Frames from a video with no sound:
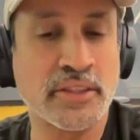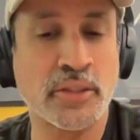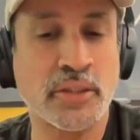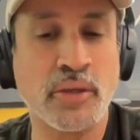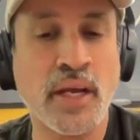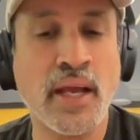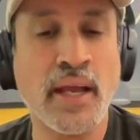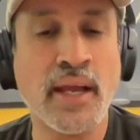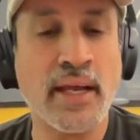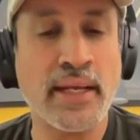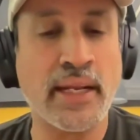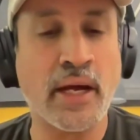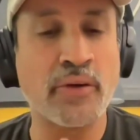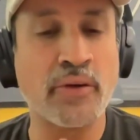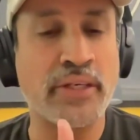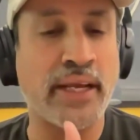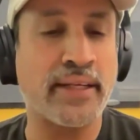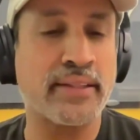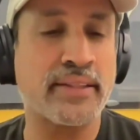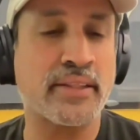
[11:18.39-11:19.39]
So now
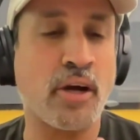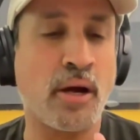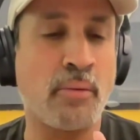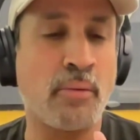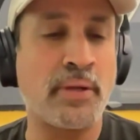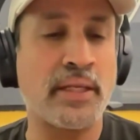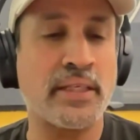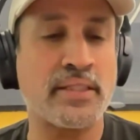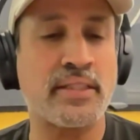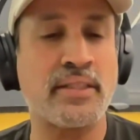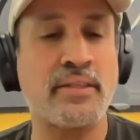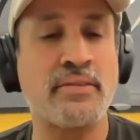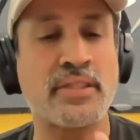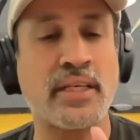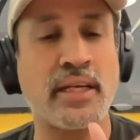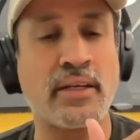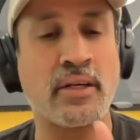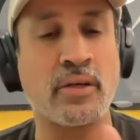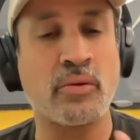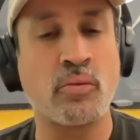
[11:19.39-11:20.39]
take the complexity of
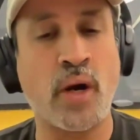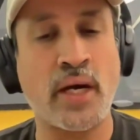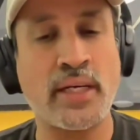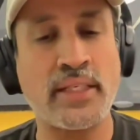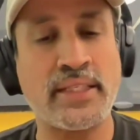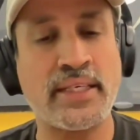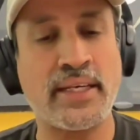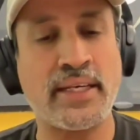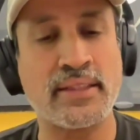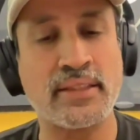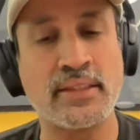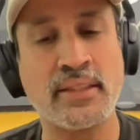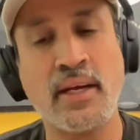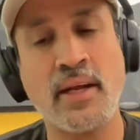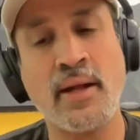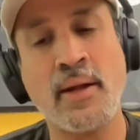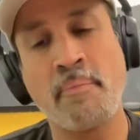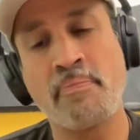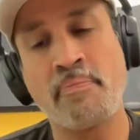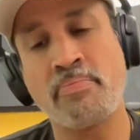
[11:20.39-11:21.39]
selling on one channel,
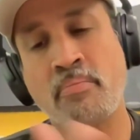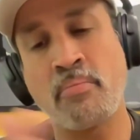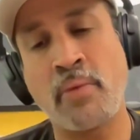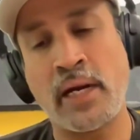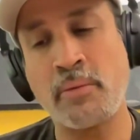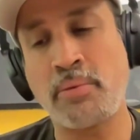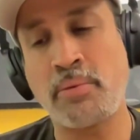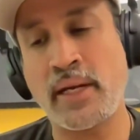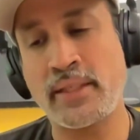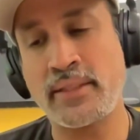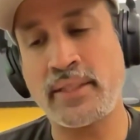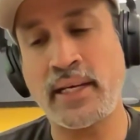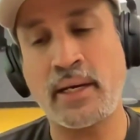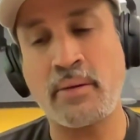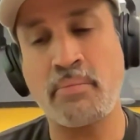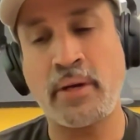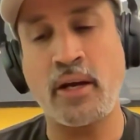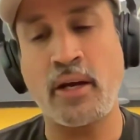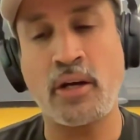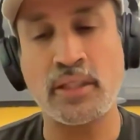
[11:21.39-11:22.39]
multiply
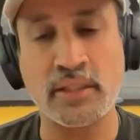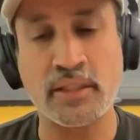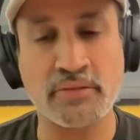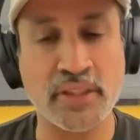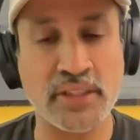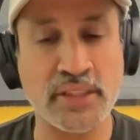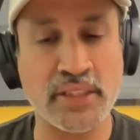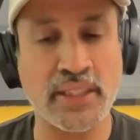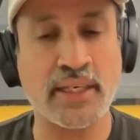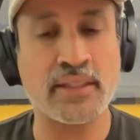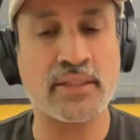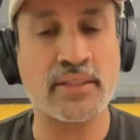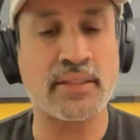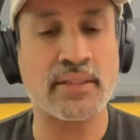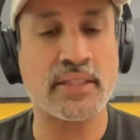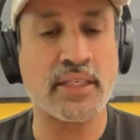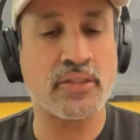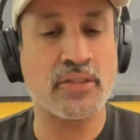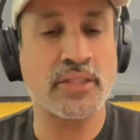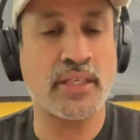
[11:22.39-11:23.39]
that by all the different channels
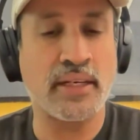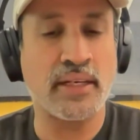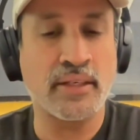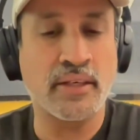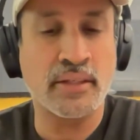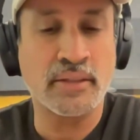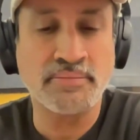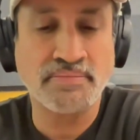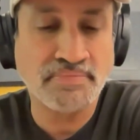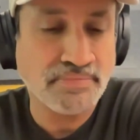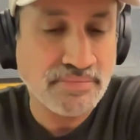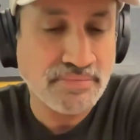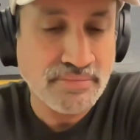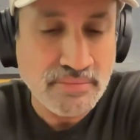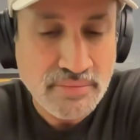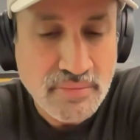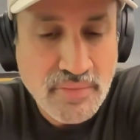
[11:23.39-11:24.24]
that you're selling on.